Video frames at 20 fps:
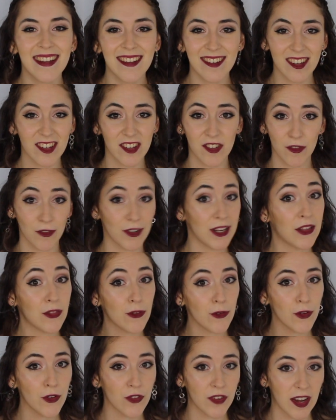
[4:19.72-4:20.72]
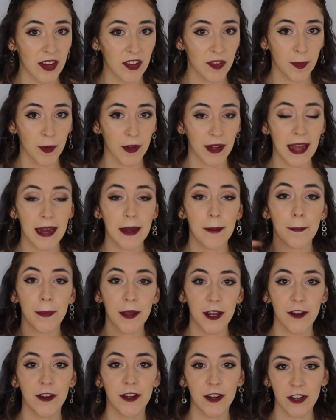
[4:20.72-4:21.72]
just read through your textbook and
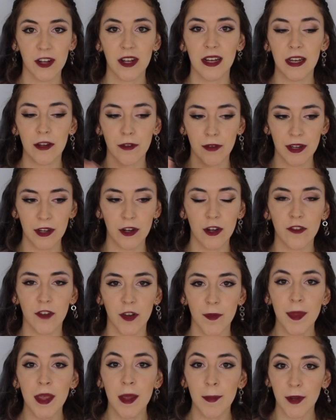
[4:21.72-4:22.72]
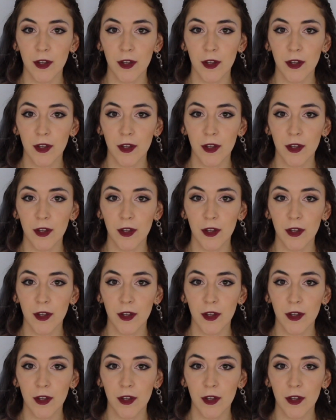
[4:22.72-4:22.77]
periodically read over,